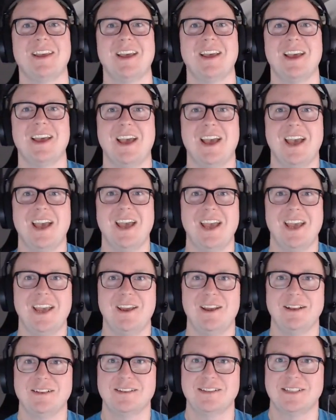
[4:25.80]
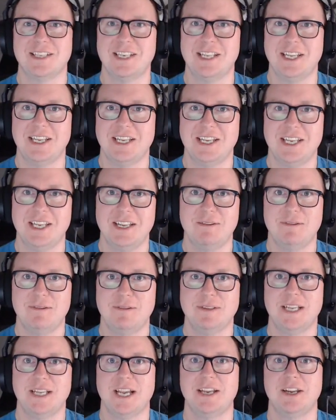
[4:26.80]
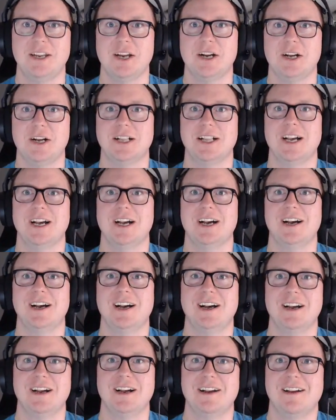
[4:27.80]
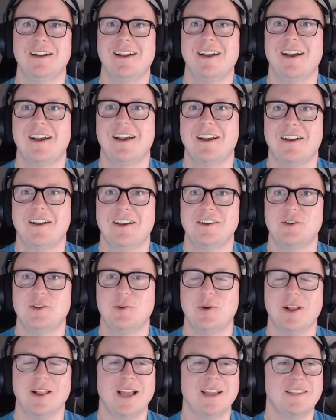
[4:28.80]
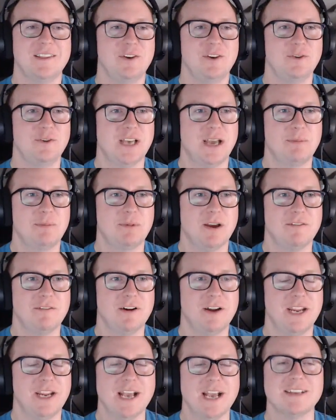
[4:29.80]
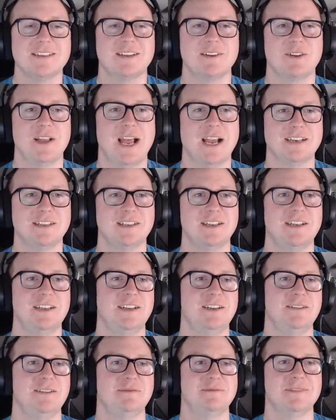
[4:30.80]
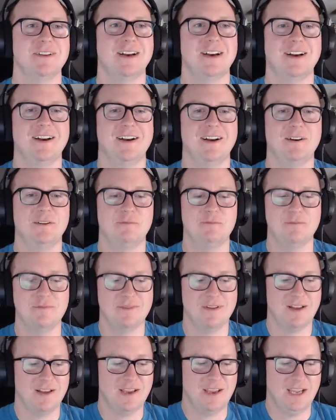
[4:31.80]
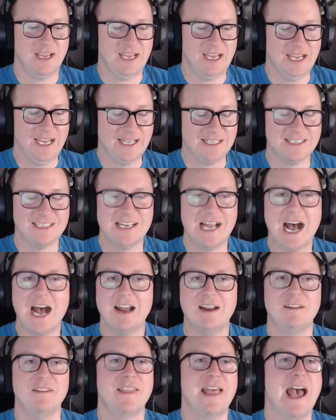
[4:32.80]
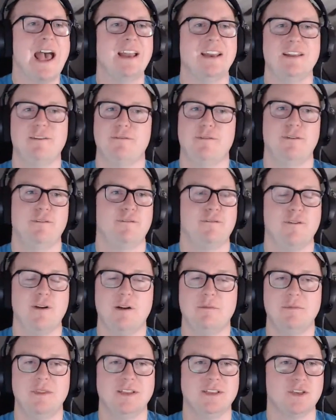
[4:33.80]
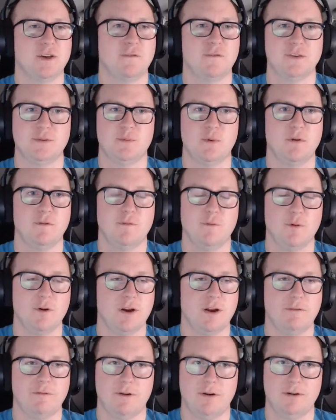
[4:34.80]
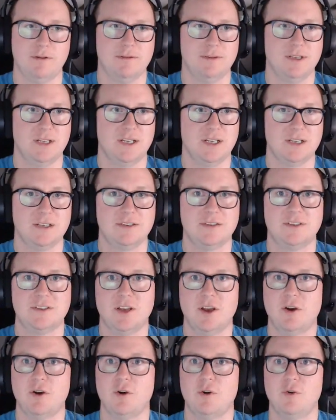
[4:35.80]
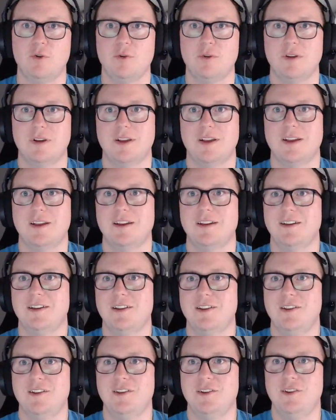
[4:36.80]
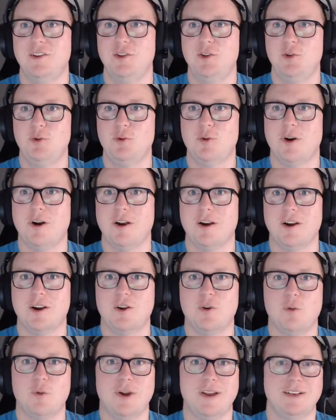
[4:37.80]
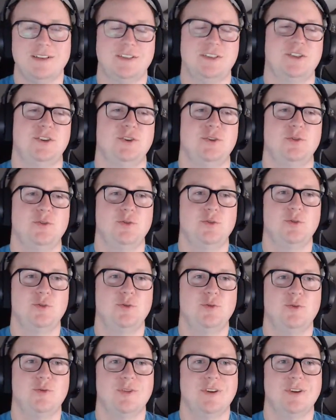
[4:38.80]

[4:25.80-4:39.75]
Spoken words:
hey, Siddiqui, Danielle, do I like the new type cover? Yes, it actually, it's not that different from the Surface Pro 4 cover. So you are going to,